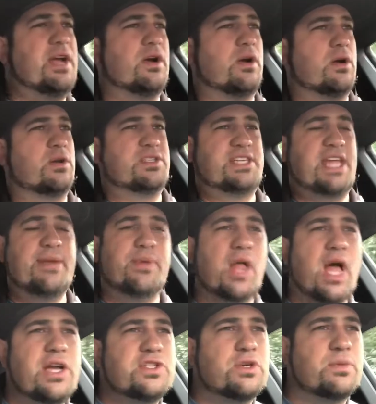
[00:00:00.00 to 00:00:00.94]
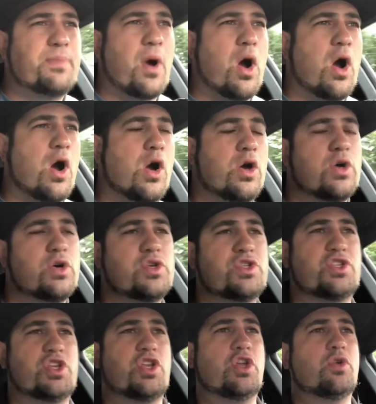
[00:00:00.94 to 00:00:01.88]
stabilizer
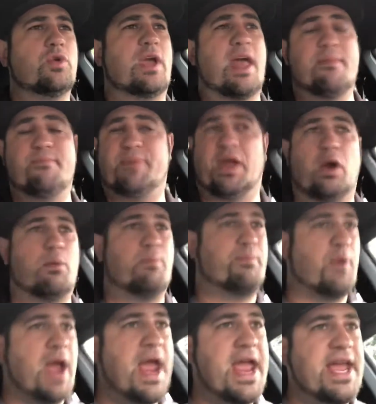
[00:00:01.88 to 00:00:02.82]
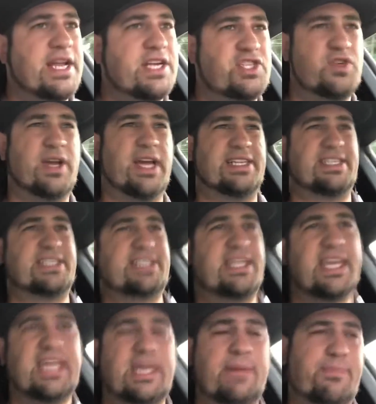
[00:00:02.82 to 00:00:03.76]
bars, you get bigger brakes, you get
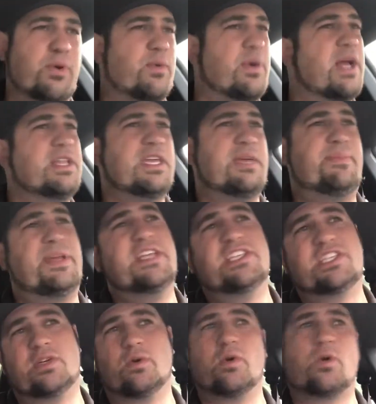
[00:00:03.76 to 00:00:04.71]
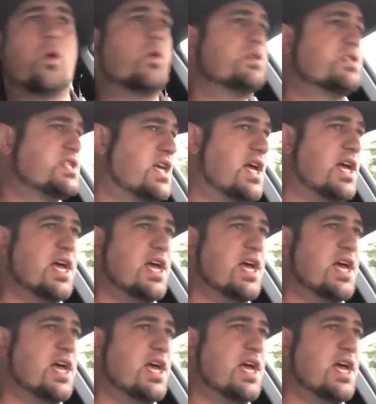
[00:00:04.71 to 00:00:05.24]
sticky Pirelli P0 Corsa